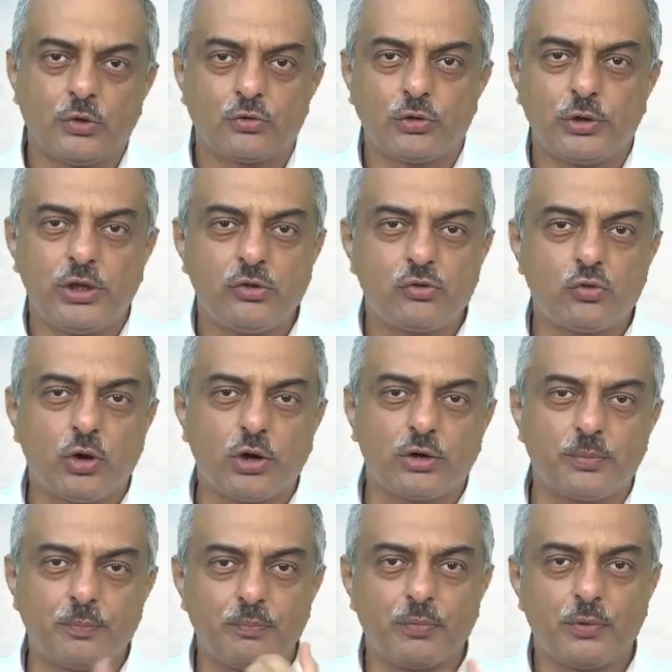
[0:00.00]
So he's
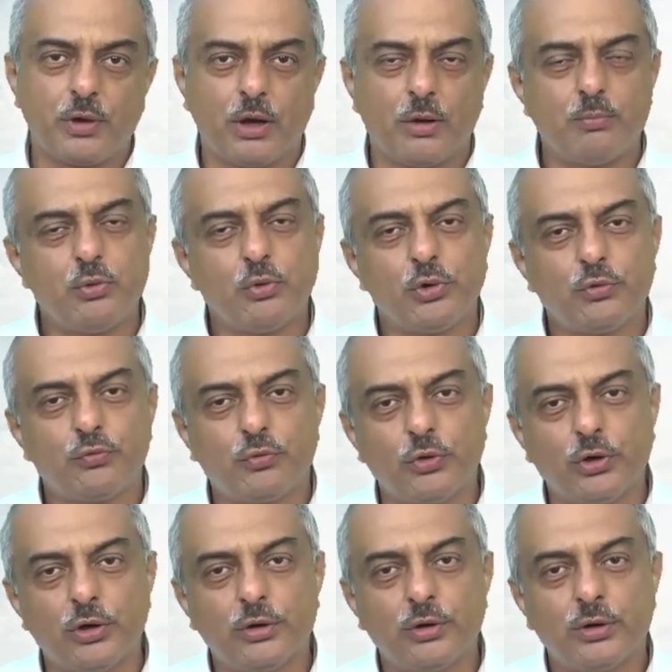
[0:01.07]
got a
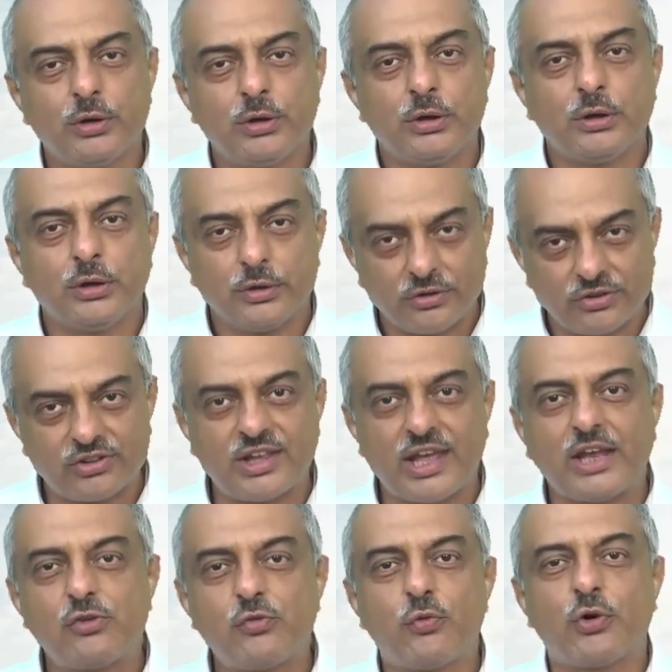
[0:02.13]
beautiful
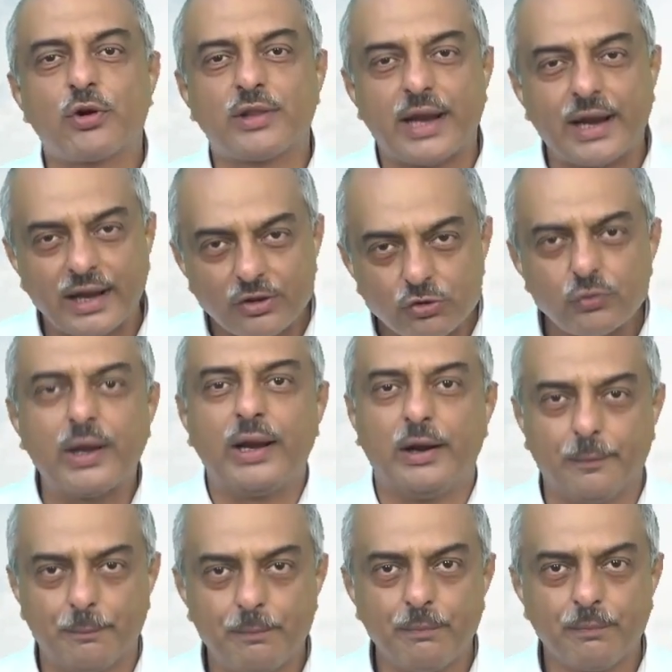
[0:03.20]
sketch for that as well.